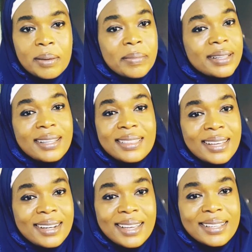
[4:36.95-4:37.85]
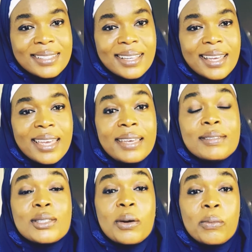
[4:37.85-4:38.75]
But the thing is, if
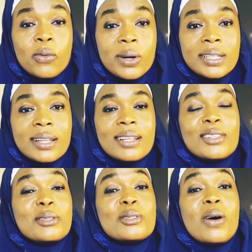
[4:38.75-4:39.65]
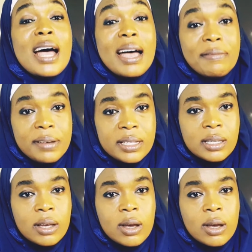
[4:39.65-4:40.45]
someone does not have it